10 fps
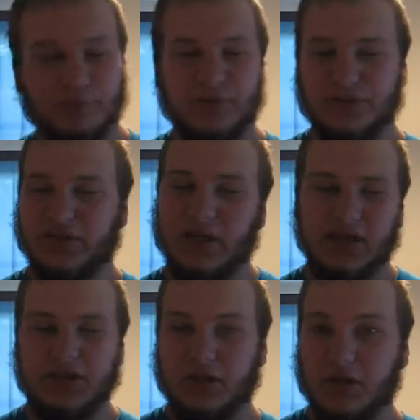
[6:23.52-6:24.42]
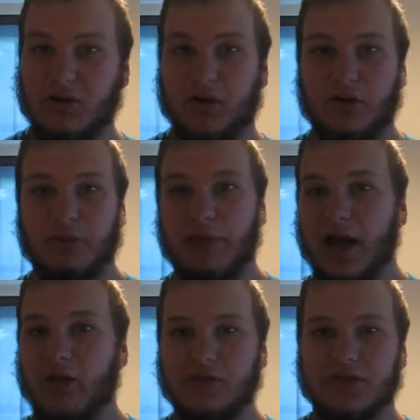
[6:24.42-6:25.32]
Besides, you know, all the
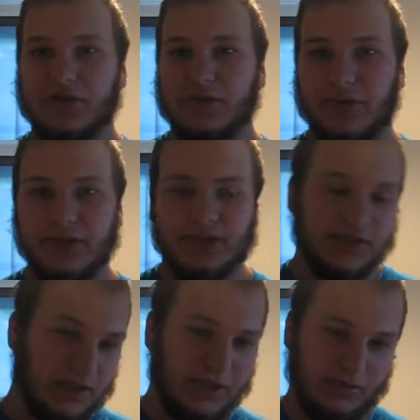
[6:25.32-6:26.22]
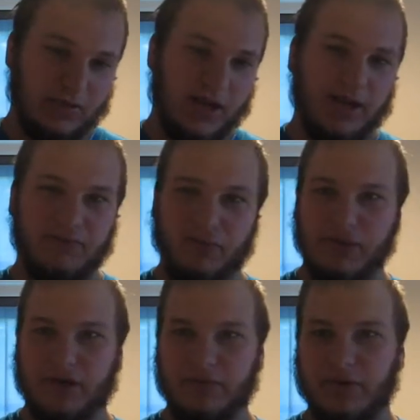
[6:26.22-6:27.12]
powers and things that you have,
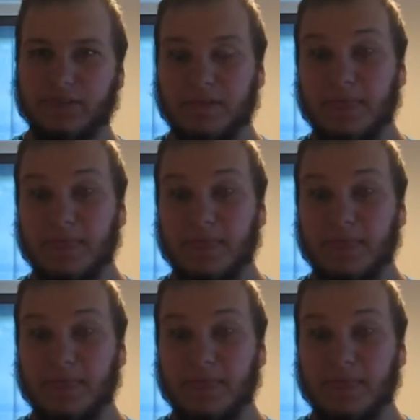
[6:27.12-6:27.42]
whatever.